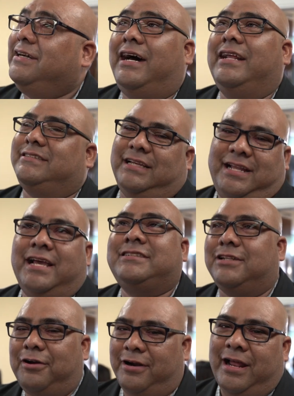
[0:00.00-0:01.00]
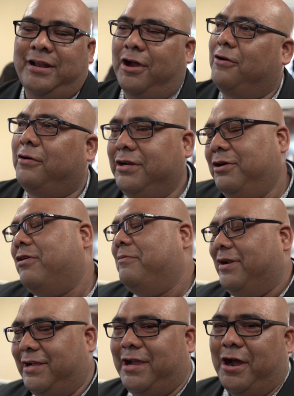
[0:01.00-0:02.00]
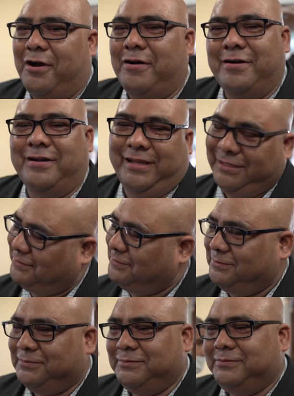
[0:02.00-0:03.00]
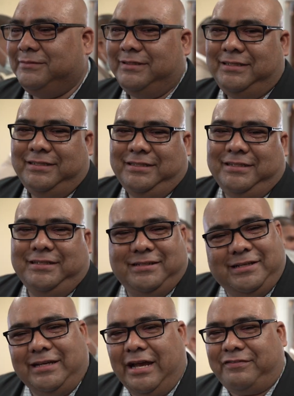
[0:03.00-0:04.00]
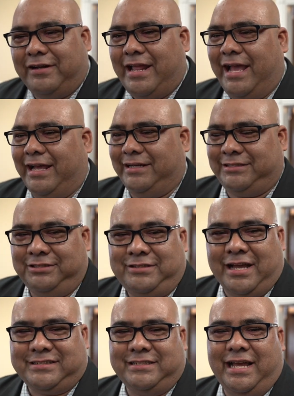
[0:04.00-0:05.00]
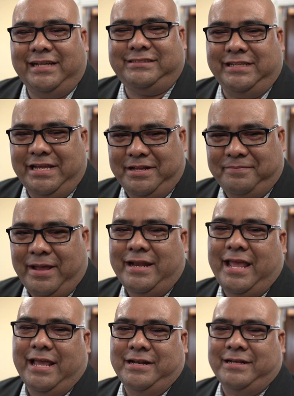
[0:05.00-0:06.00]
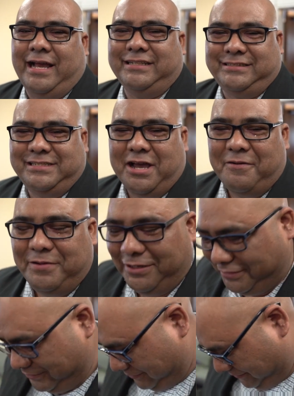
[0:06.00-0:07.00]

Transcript: I just said, yes, Lord, I know where you want me to go. And after that, 2019, Manhattan ITW.